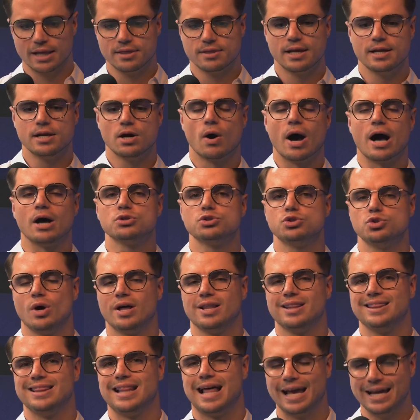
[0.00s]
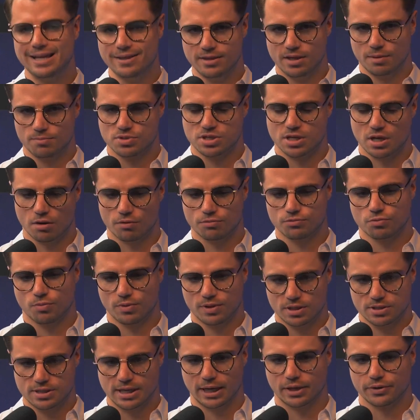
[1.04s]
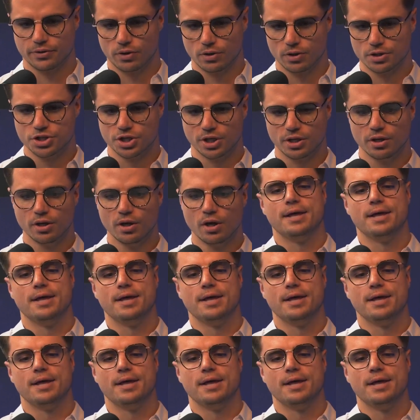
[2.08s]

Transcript: and they know how to align themselves with the technology.